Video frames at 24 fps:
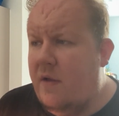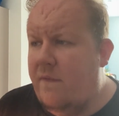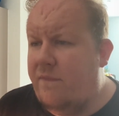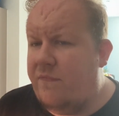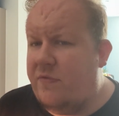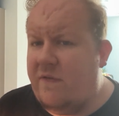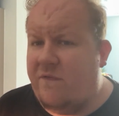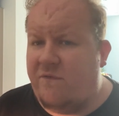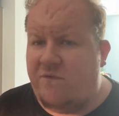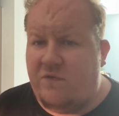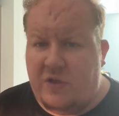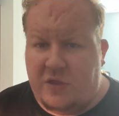
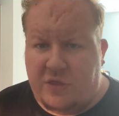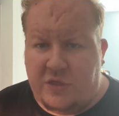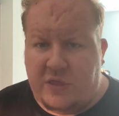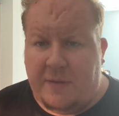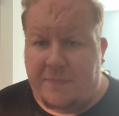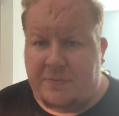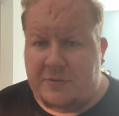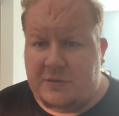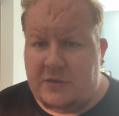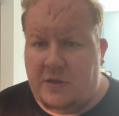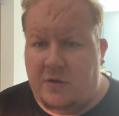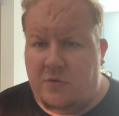The 5th
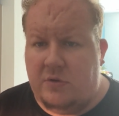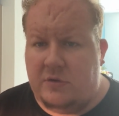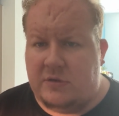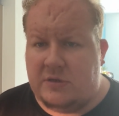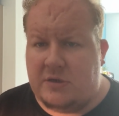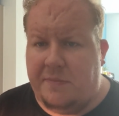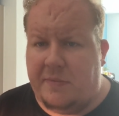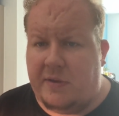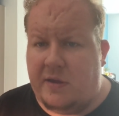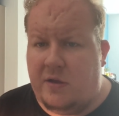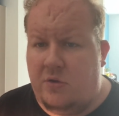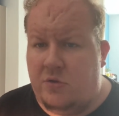episode is
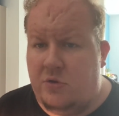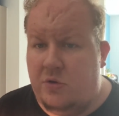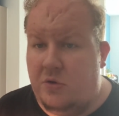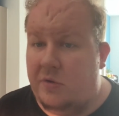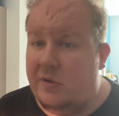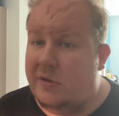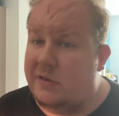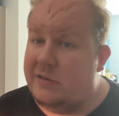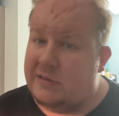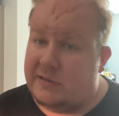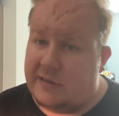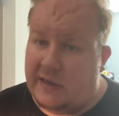coming out on New
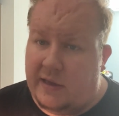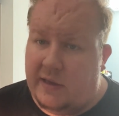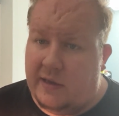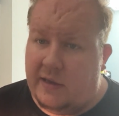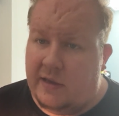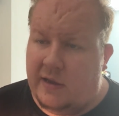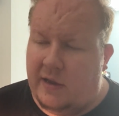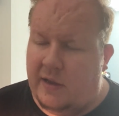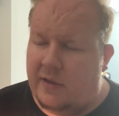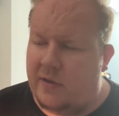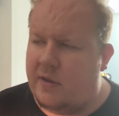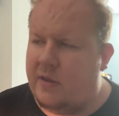Year's Day.
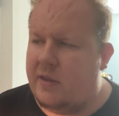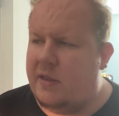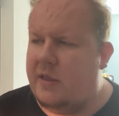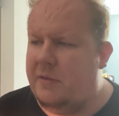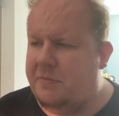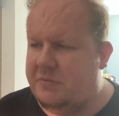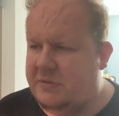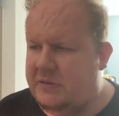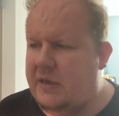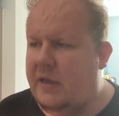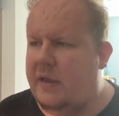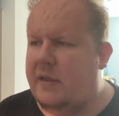I
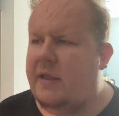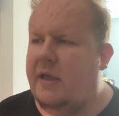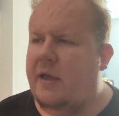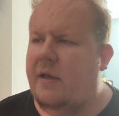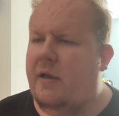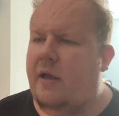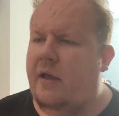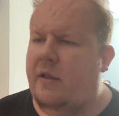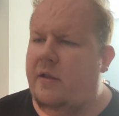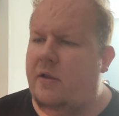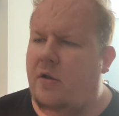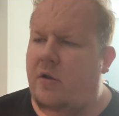keep saying
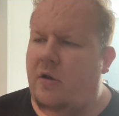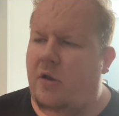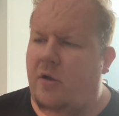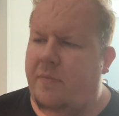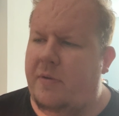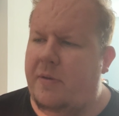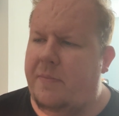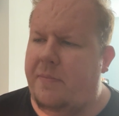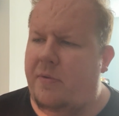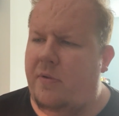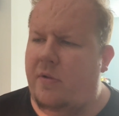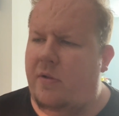that. I know a lot of
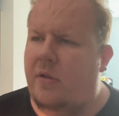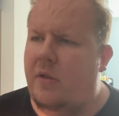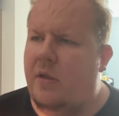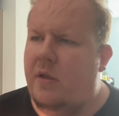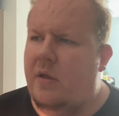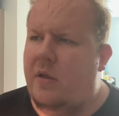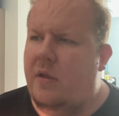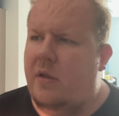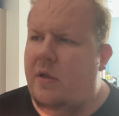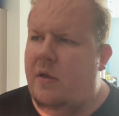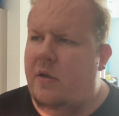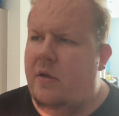people
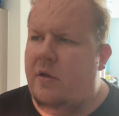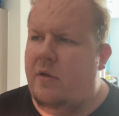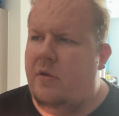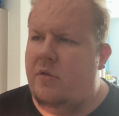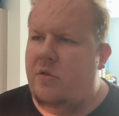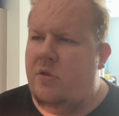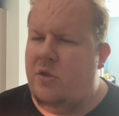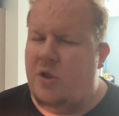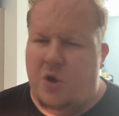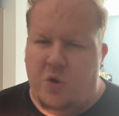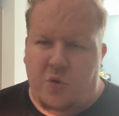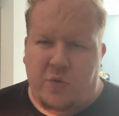
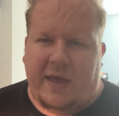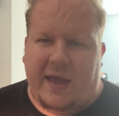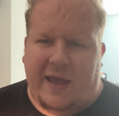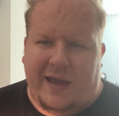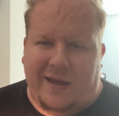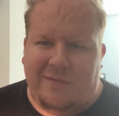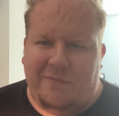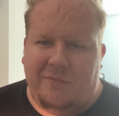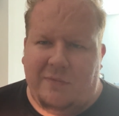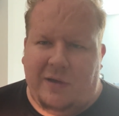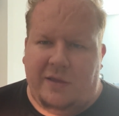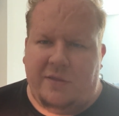know
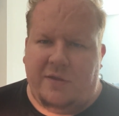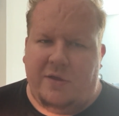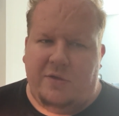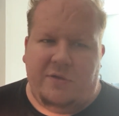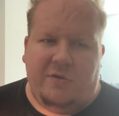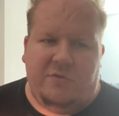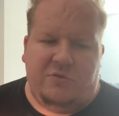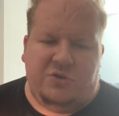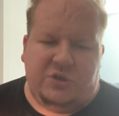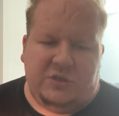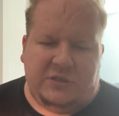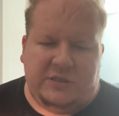that. I know
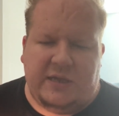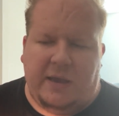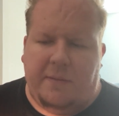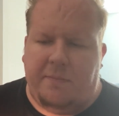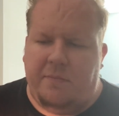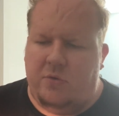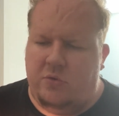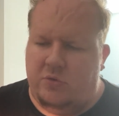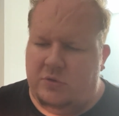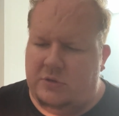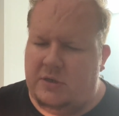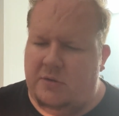there are just
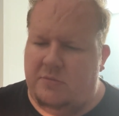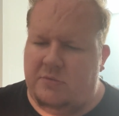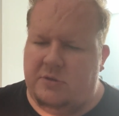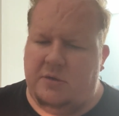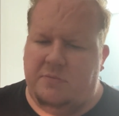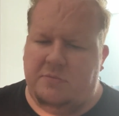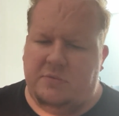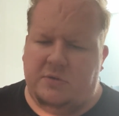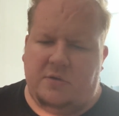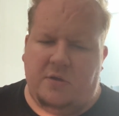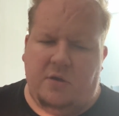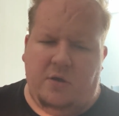some who
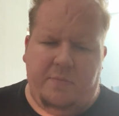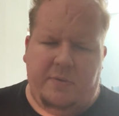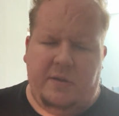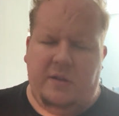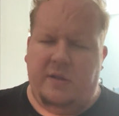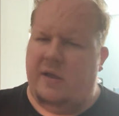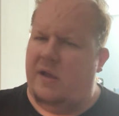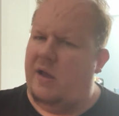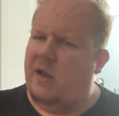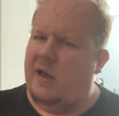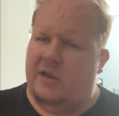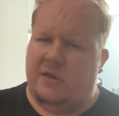sometimes go a bit
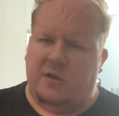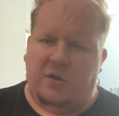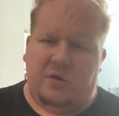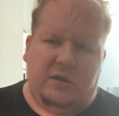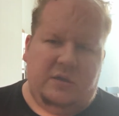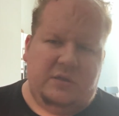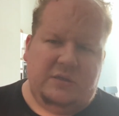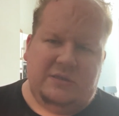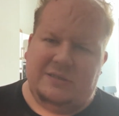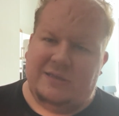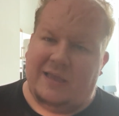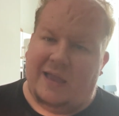like, I don't
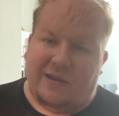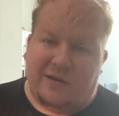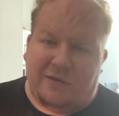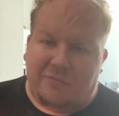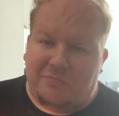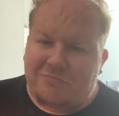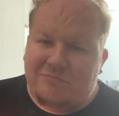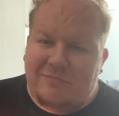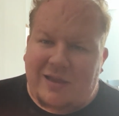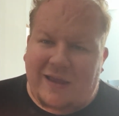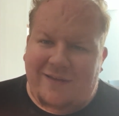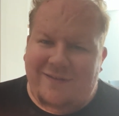understand.
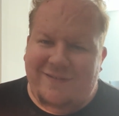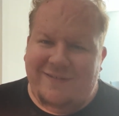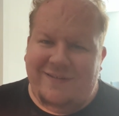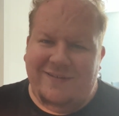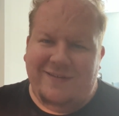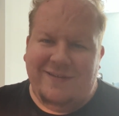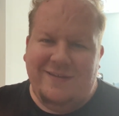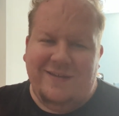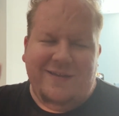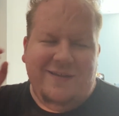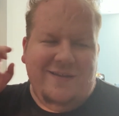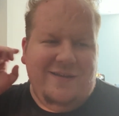
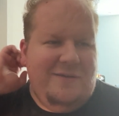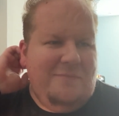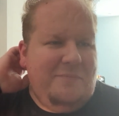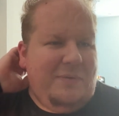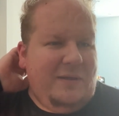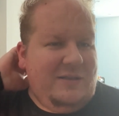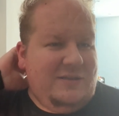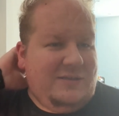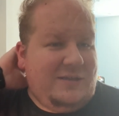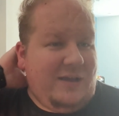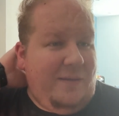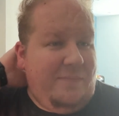
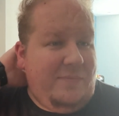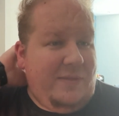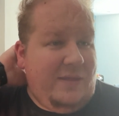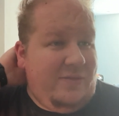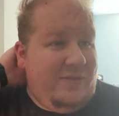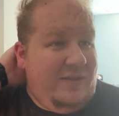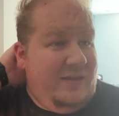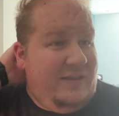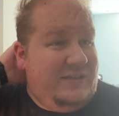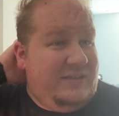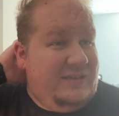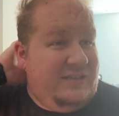By the time that
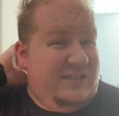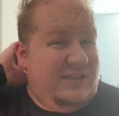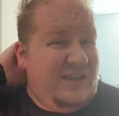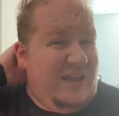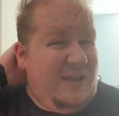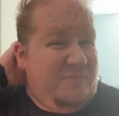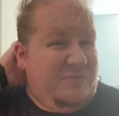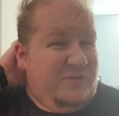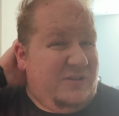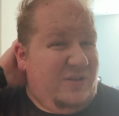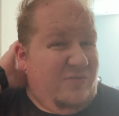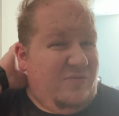this
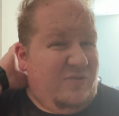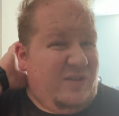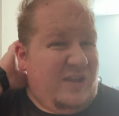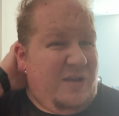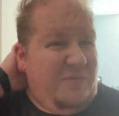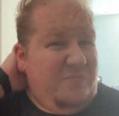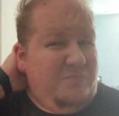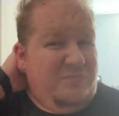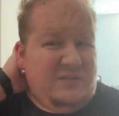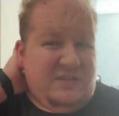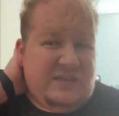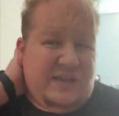episode
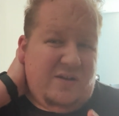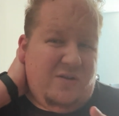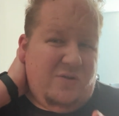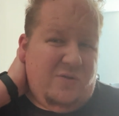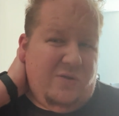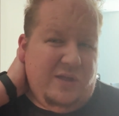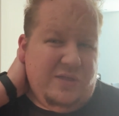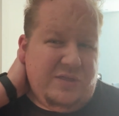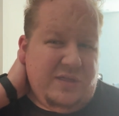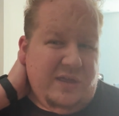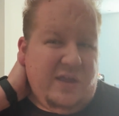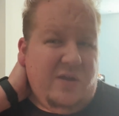comes
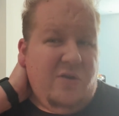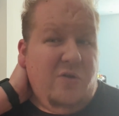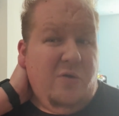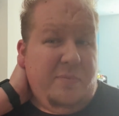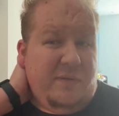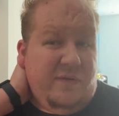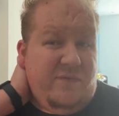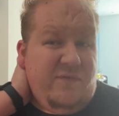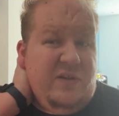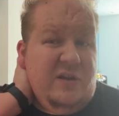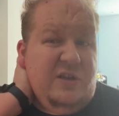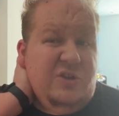out, I think it will
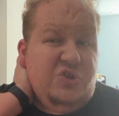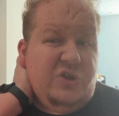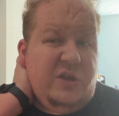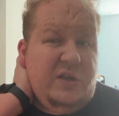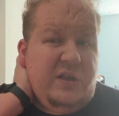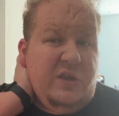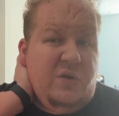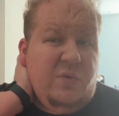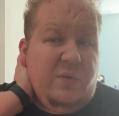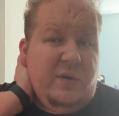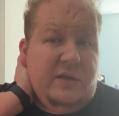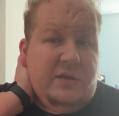be finished
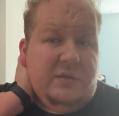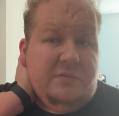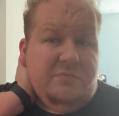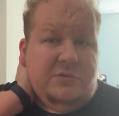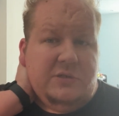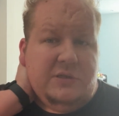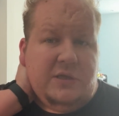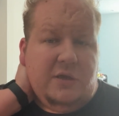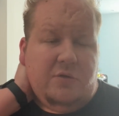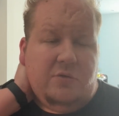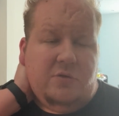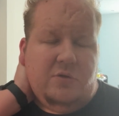anyway,
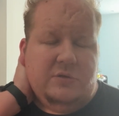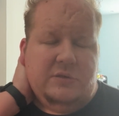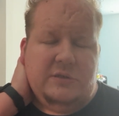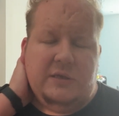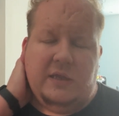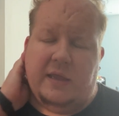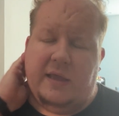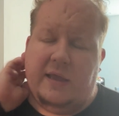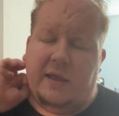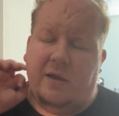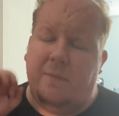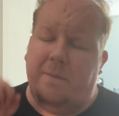so you'll
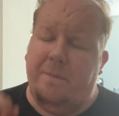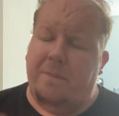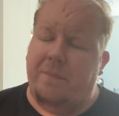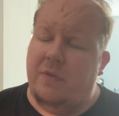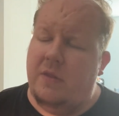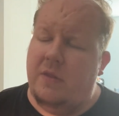see how.